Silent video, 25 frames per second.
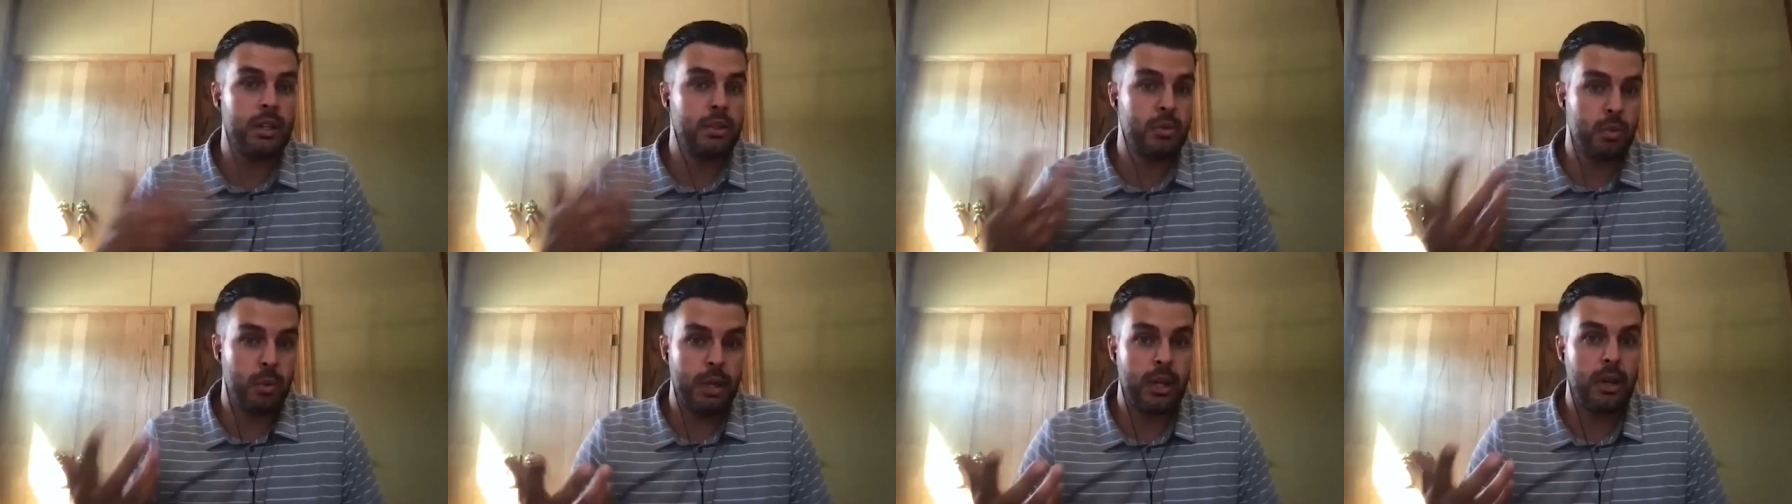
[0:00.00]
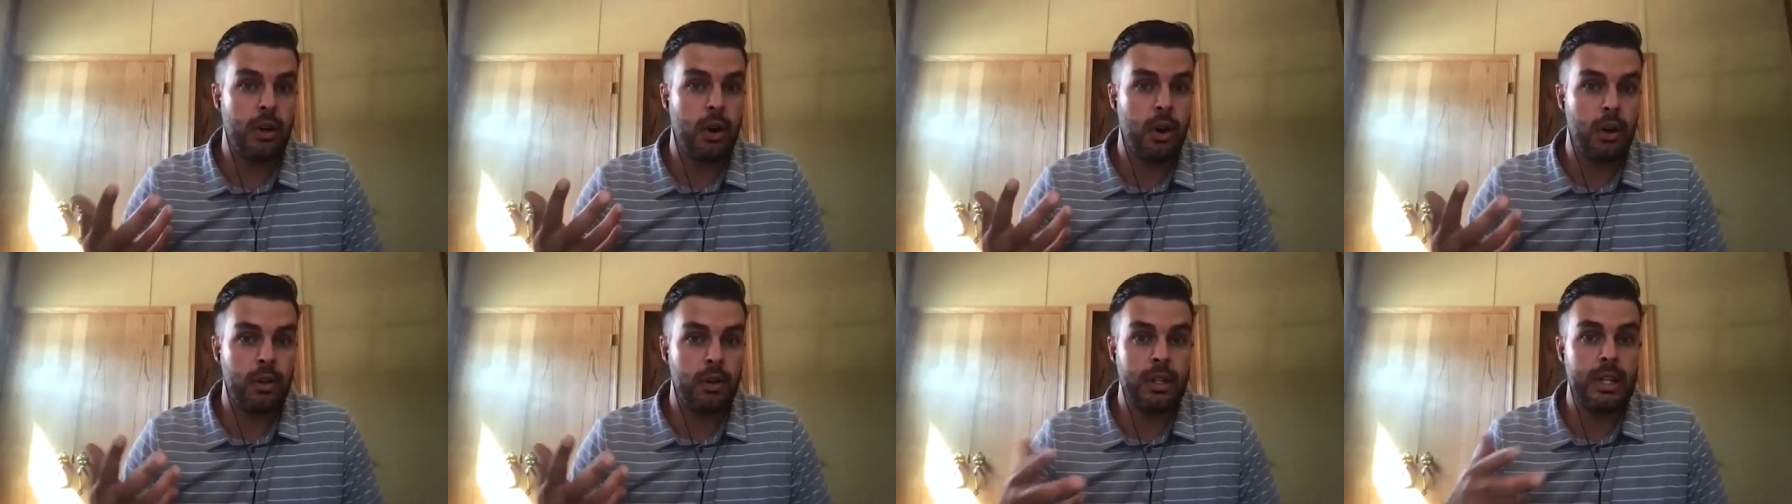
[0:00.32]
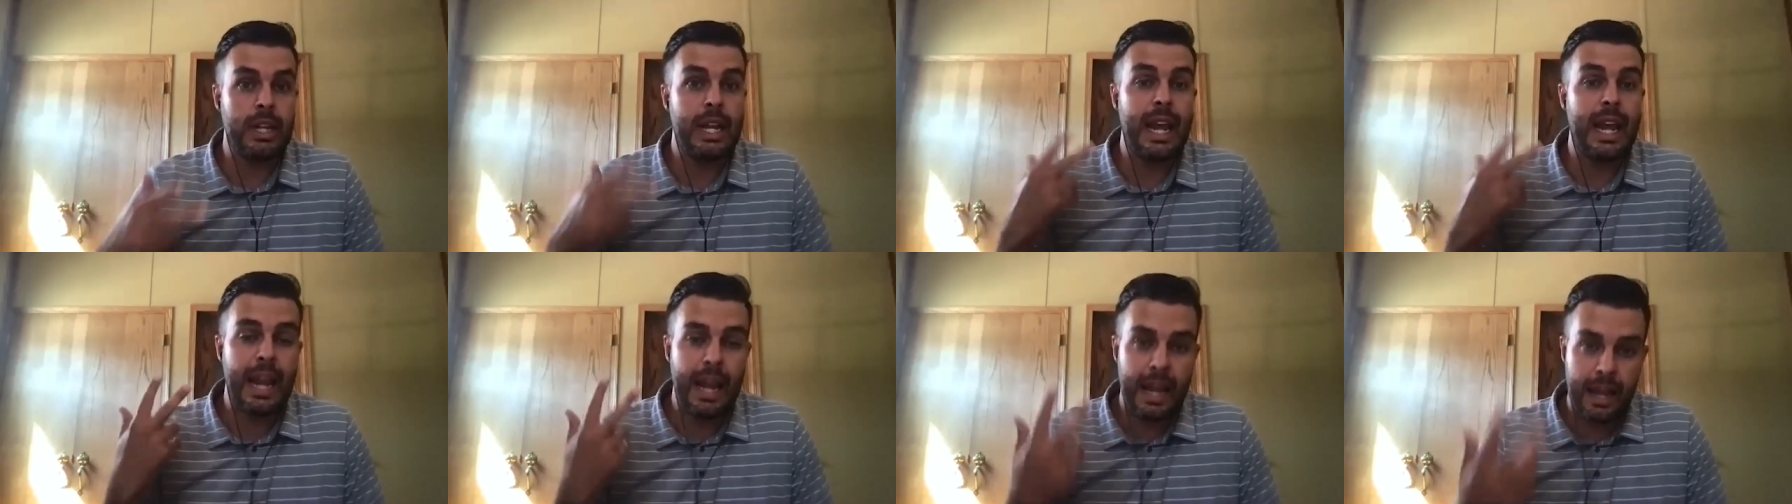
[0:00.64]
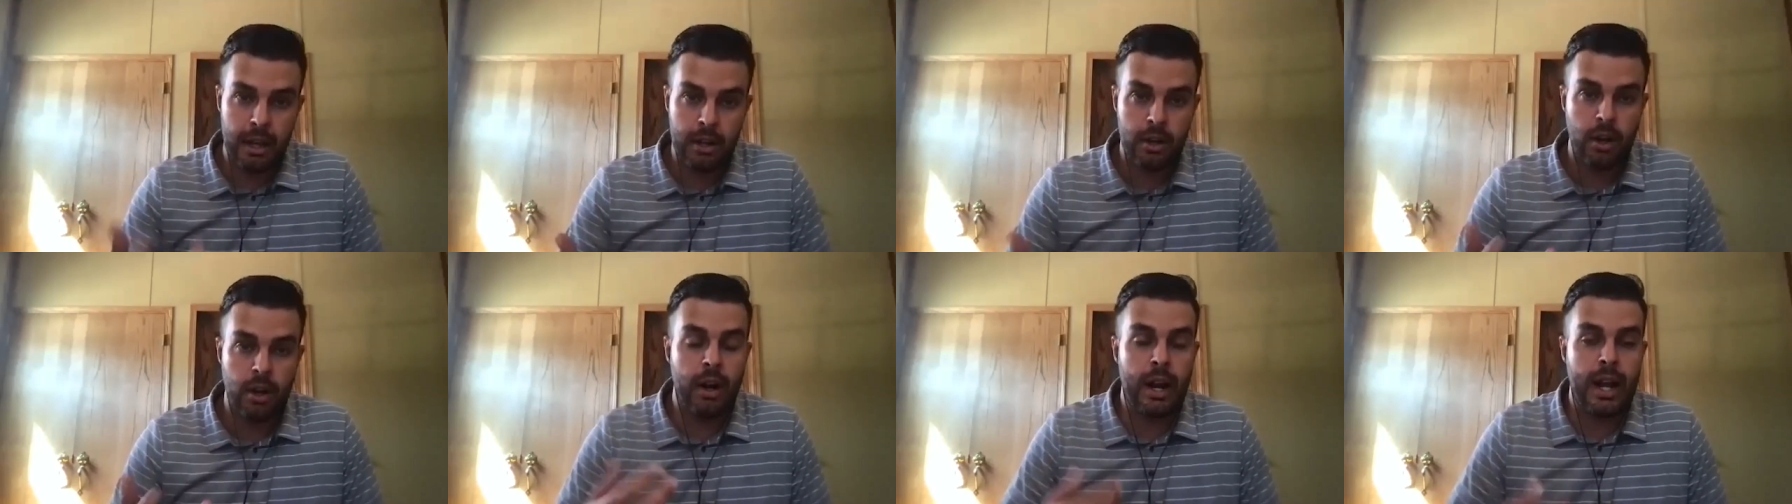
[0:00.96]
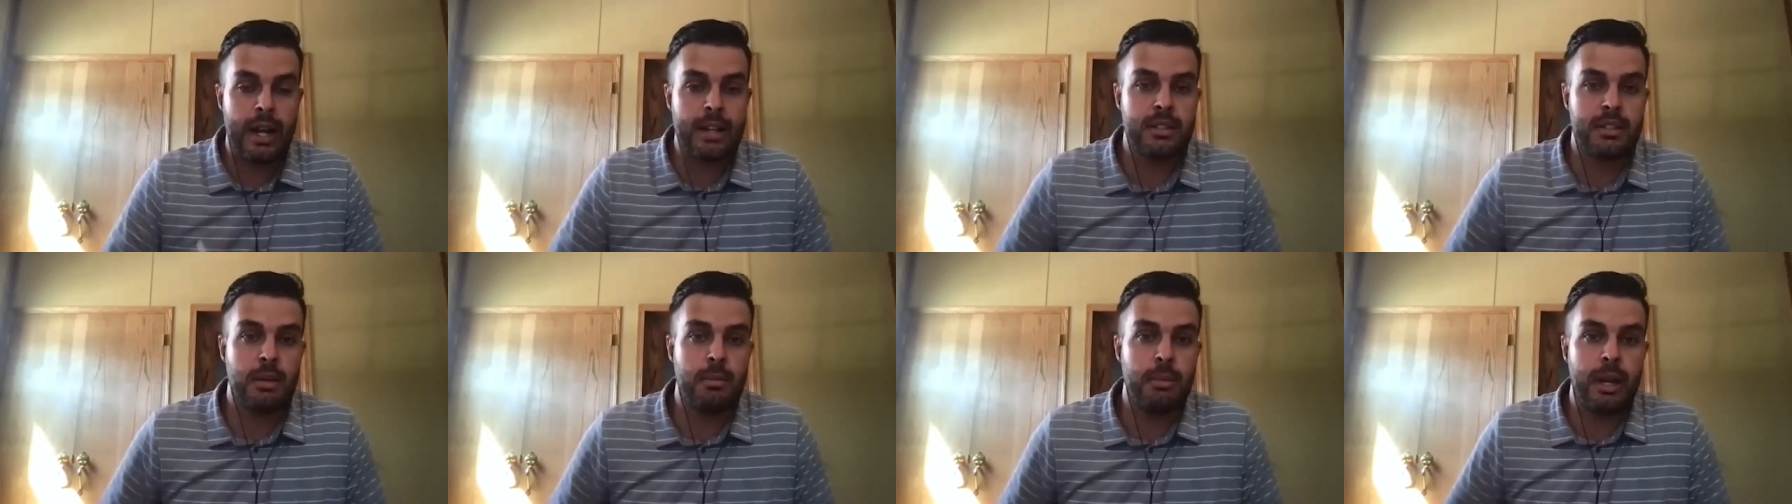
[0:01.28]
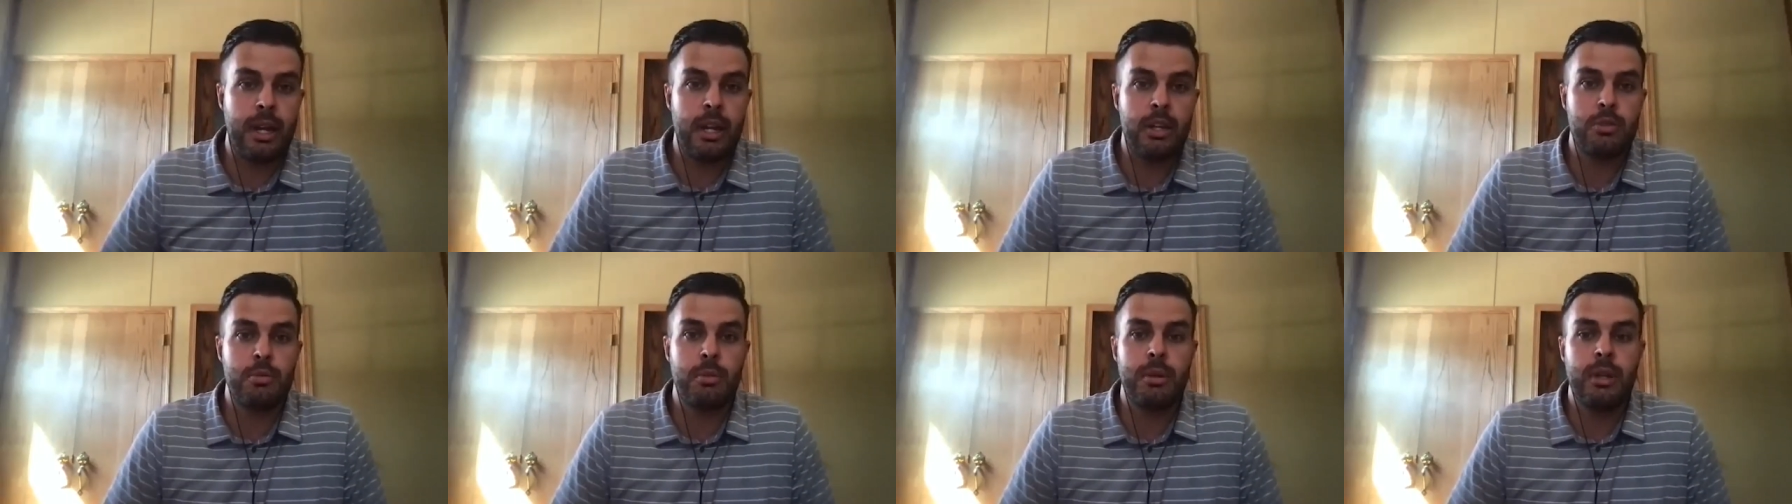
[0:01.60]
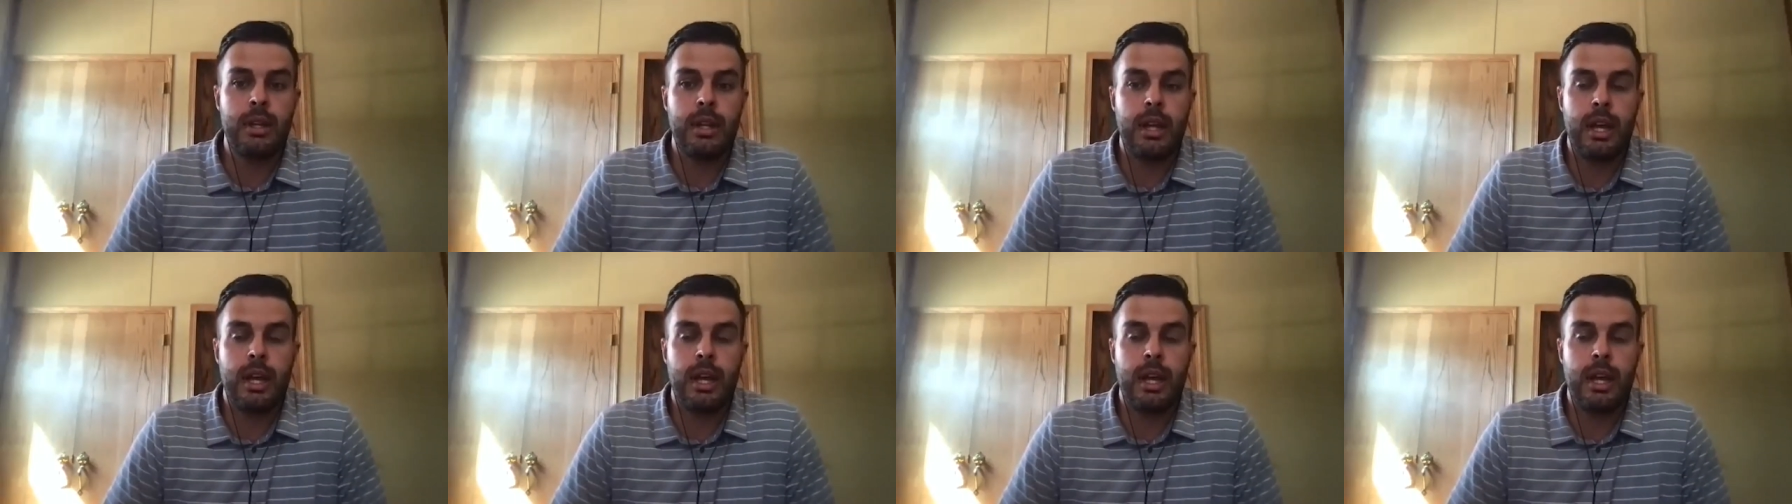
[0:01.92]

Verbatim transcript: as we called it, and our asset management.